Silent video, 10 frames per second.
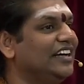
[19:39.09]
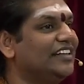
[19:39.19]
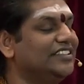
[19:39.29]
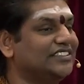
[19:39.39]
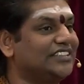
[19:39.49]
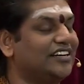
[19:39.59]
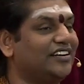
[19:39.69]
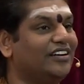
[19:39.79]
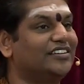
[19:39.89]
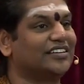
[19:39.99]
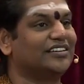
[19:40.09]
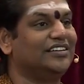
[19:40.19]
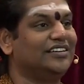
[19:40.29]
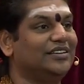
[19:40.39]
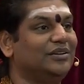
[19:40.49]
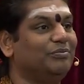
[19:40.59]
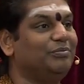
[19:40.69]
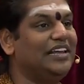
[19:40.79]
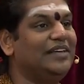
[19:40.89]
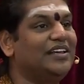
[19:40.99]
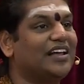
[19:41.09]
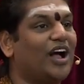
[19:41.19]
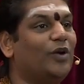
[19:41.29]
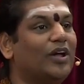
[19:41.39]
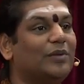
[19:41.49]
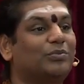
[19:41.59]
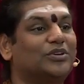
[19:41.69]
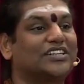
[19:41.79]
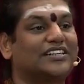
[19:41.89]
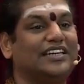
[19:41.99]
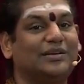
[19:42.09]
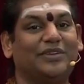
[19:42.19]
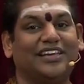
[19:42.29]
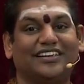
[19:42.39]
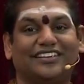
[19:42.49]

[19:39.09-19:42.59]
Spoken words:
Others are not believing how I am projecting me.